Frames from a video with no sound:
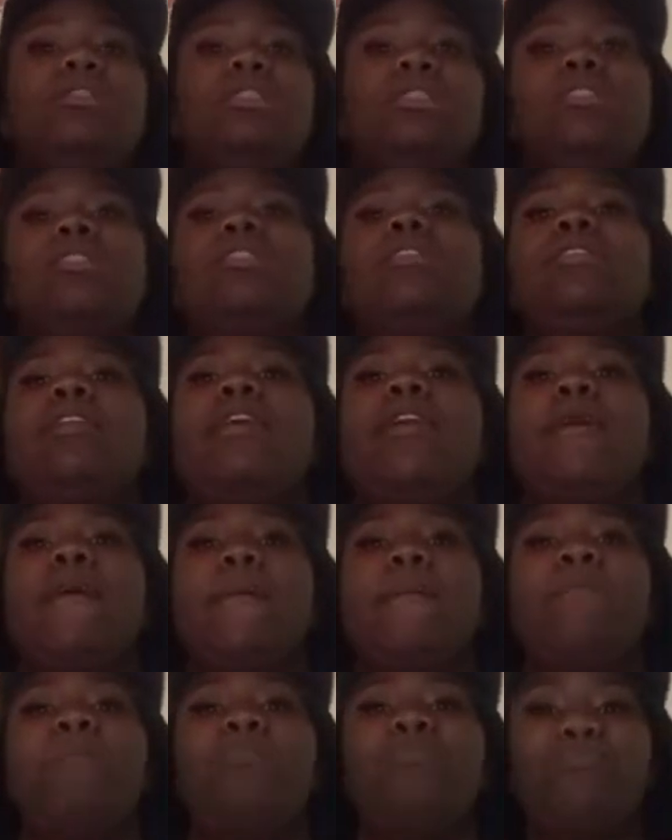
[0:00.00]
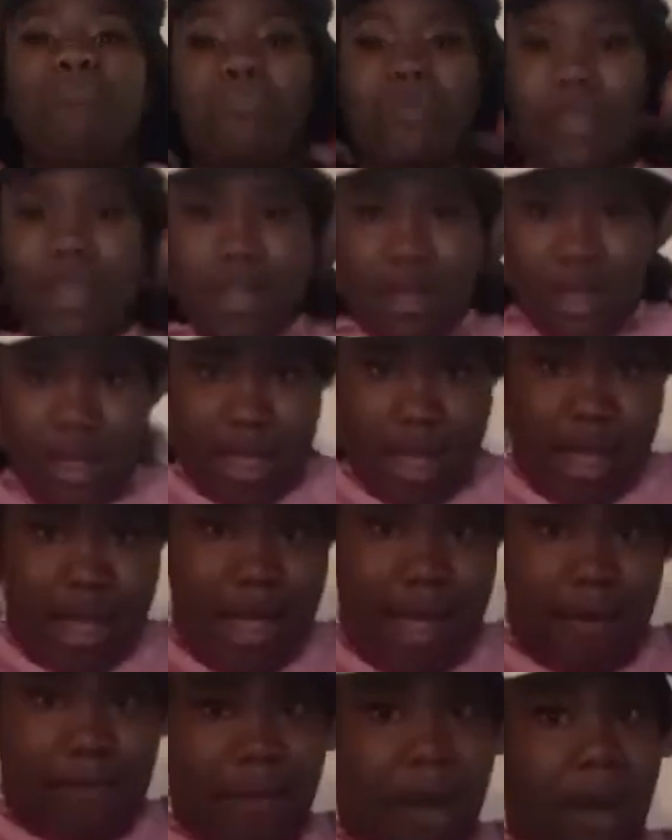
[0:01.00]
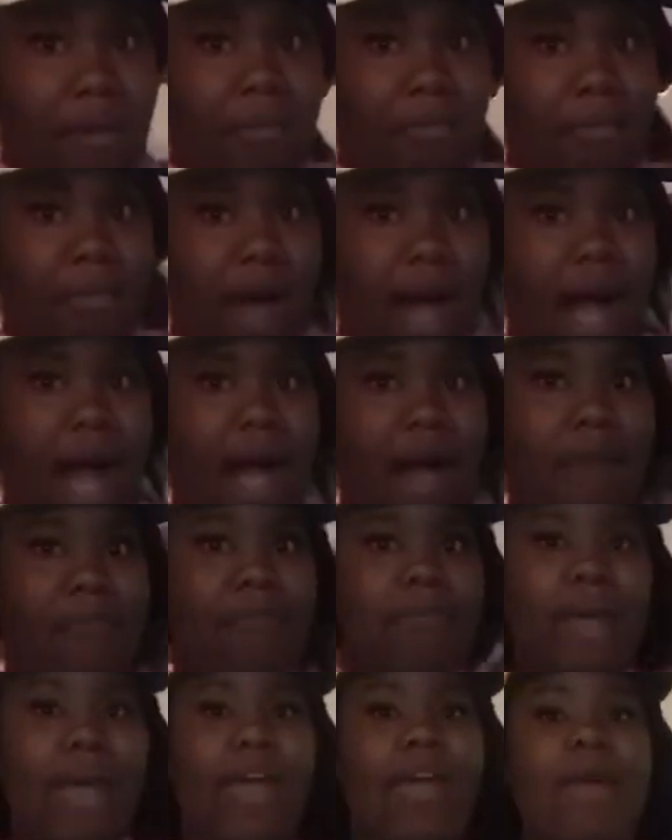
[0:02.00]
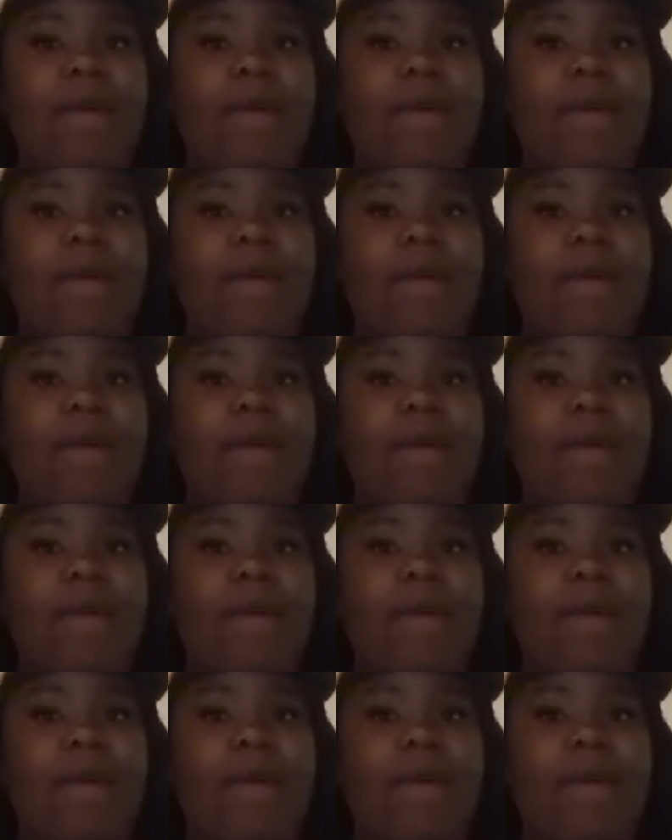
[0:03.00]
So then my mom met